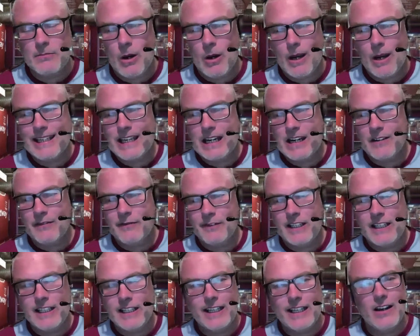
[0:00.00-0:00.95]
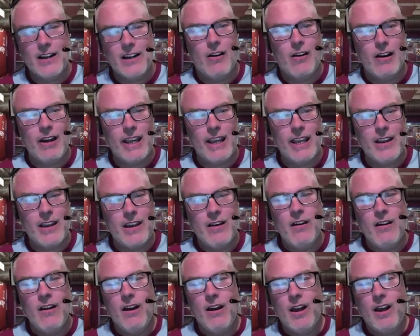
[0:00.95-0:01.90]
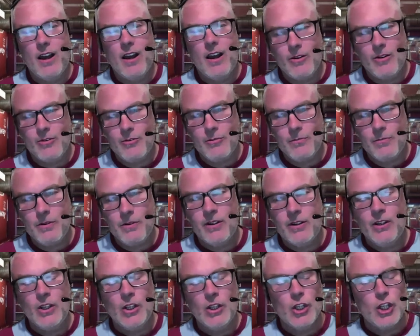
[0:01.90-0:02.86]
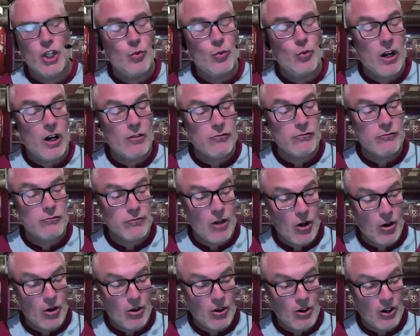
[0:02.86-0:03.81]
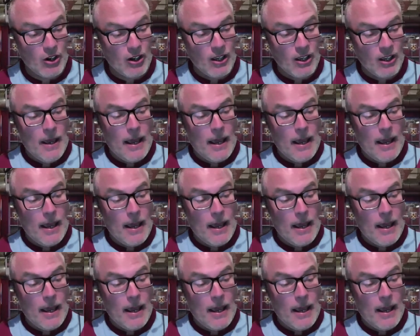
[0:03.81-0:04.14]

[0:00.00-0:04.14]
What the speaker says: My gut feeling, I hope you are wrong.